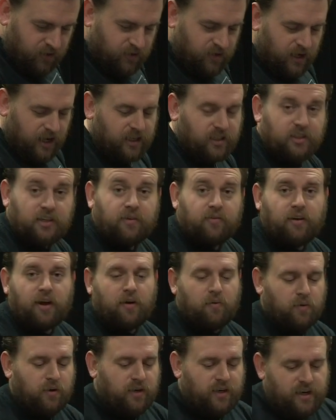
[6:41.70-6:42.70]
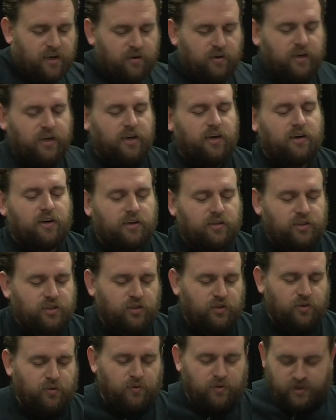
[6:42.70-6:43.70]
Actually, I've got one down here. I'll show
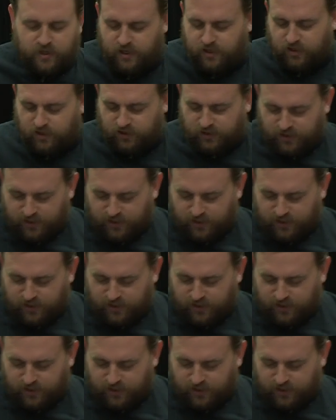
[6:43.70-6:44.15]
you what that looks